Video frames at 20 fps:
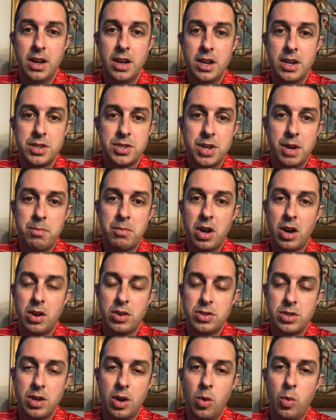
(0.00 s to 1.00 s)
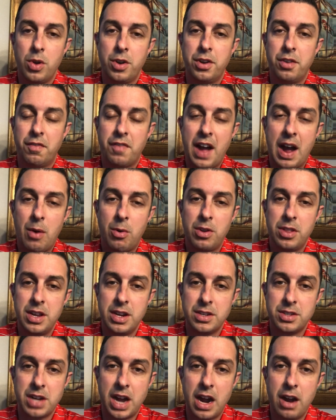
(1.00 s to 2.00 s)
Some dogs though will devour the
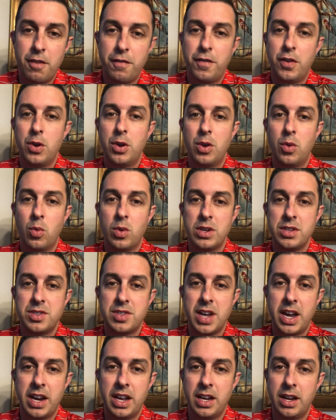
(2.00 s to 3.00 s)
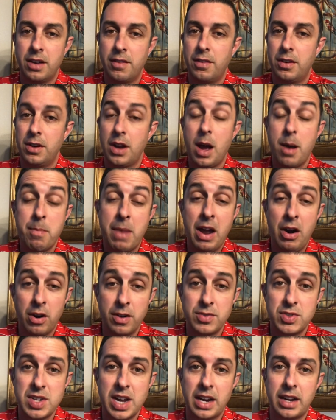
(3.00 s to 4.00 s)
entire food in one setting in a matter of
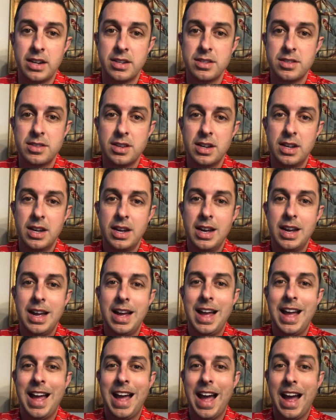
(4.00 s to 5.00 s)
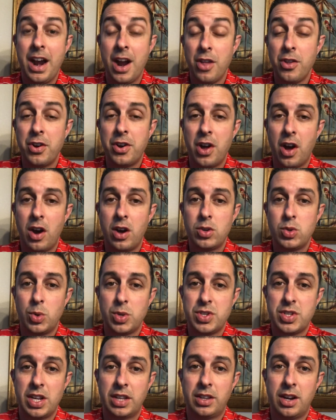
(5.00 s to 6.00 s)
seconds. And other dogs will
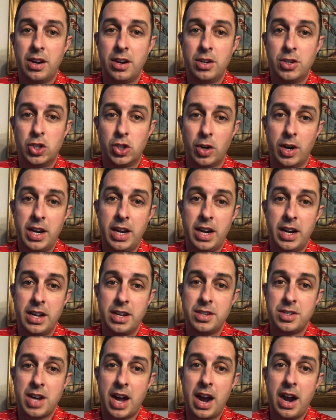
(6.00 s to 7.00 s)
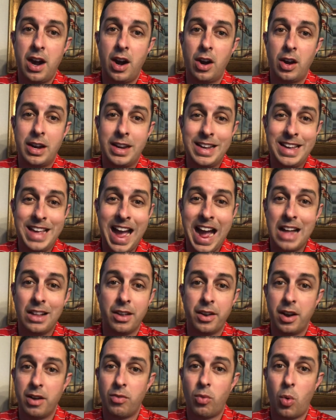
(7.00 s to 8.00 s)
sit there and drink an entire
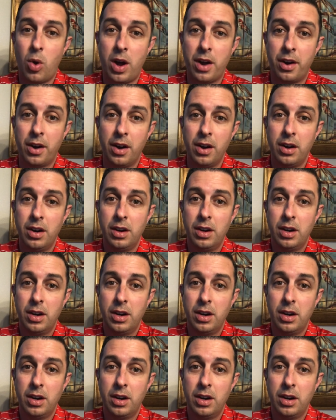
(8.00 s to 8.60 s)
gallon of water